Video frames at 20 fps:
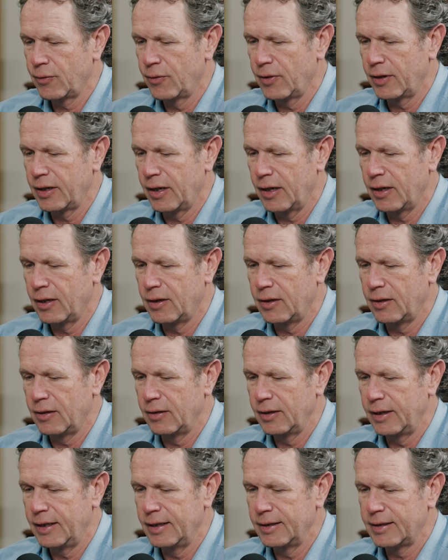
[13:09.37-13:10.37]
work at
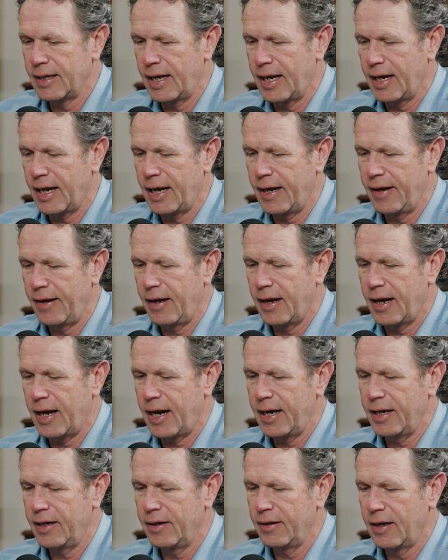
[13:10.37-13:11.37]
Hull is that
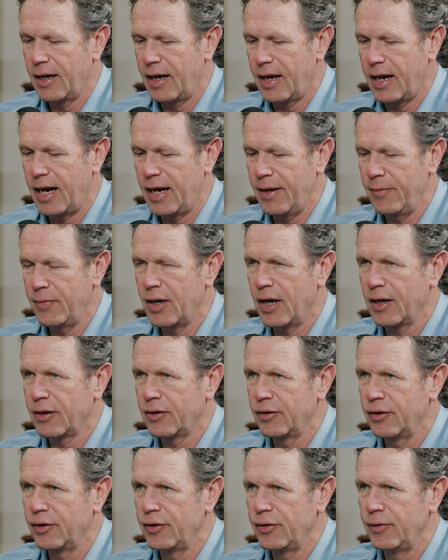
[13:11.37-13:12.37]
I'm not
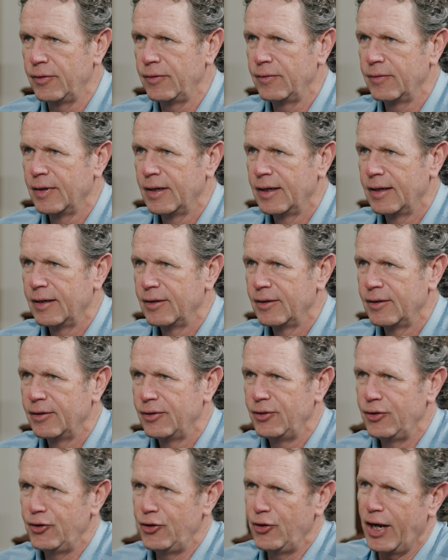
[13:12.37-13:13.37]
going to,
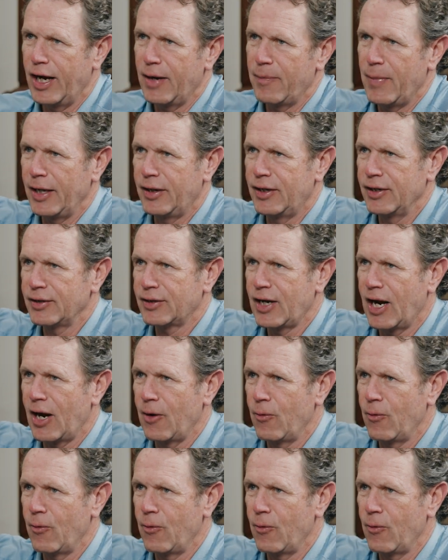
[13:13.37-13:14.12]
you got to make this guy